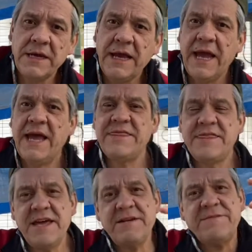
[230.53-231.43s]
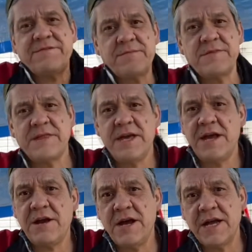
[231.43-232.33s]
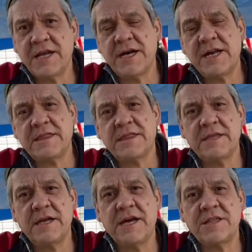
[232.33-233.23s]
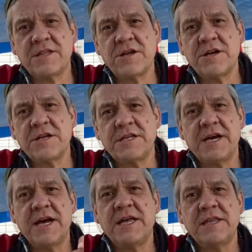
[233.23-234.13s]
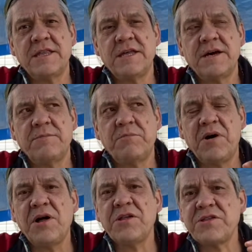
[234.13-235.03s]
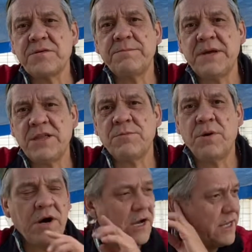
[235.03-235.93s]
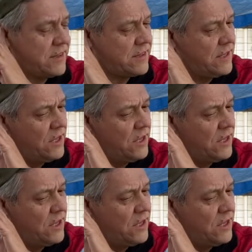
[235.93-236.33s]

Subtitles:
And then from there, I started cutting the balsam pitch pockets.